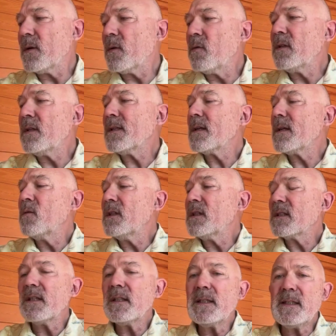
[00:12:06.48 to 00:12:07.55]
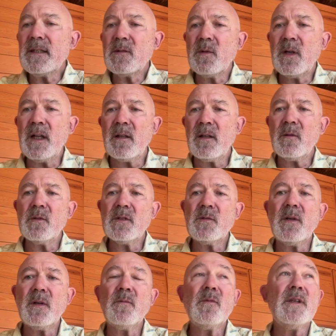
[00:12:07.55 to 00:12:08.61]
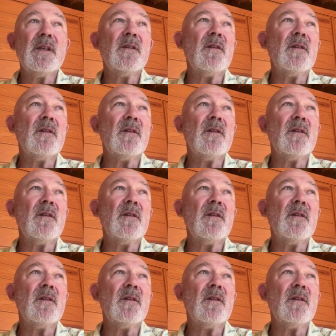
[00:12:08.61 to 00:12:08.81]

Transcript: where it worked least well was when we